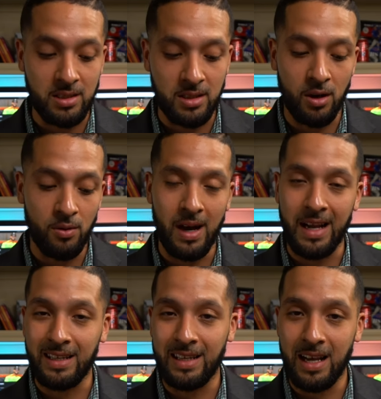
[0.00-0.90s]
So I
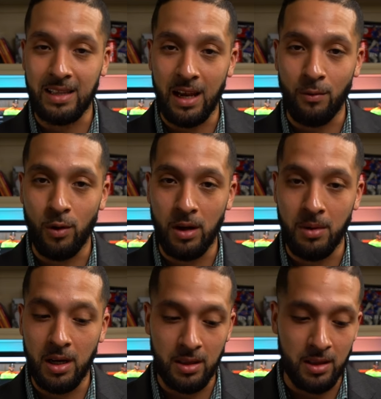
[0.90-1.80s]
got that in one
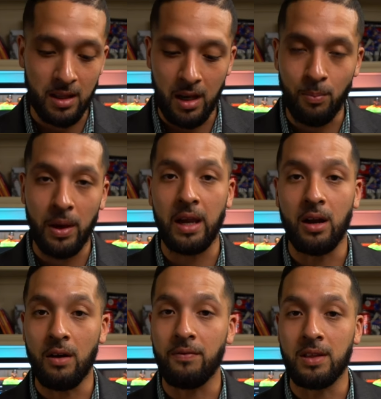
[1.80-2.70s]
month. I'll pay it
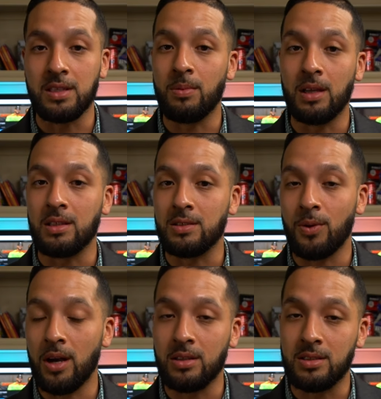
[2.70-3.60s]
off this month as
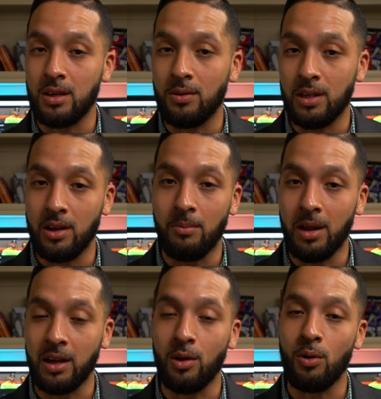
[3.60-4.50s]
well. So you know I'm
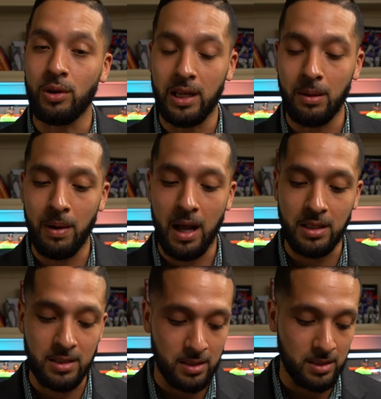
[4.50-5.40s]
not gonna hold any
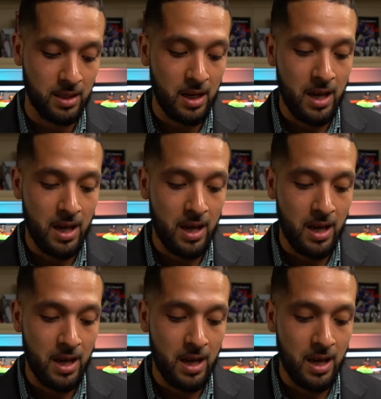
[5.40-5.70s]
balances,